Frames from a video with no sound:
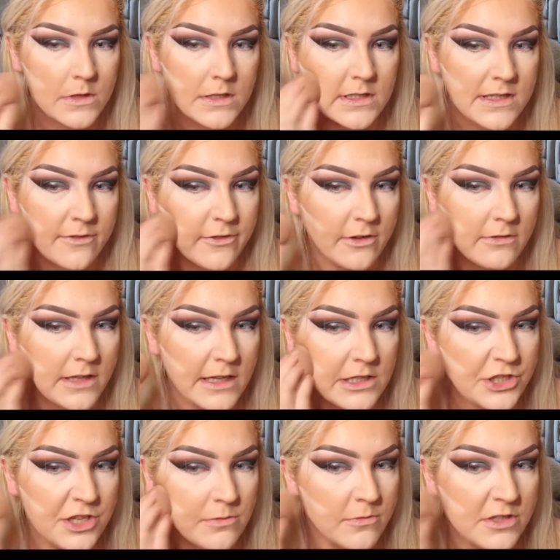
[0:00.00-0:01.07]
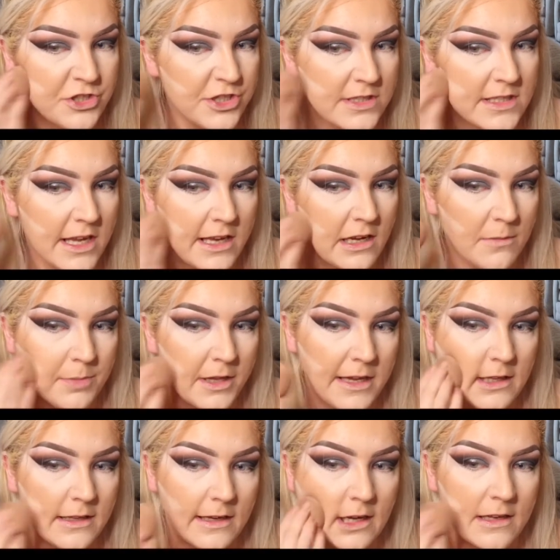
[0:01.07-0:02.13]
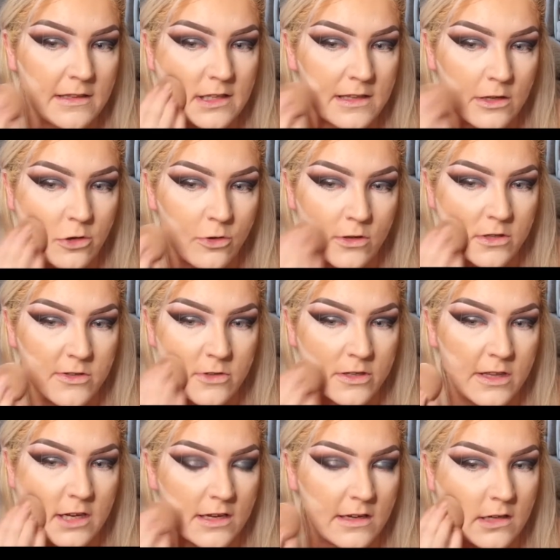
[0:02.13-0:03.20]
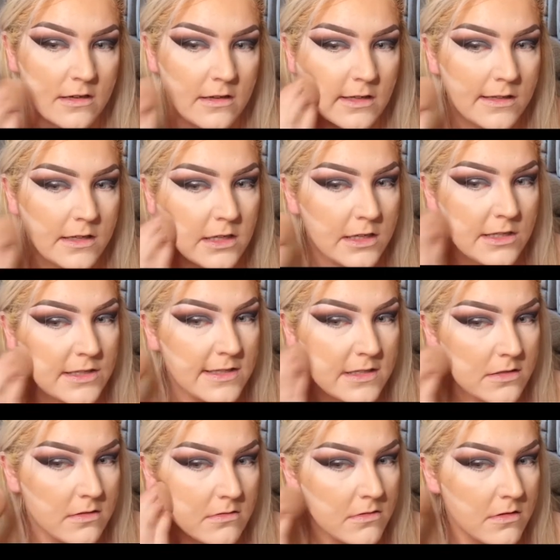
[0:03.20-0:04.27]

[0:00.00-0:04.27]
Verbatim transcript: Because the foundation was just kind of blending into the contour there in case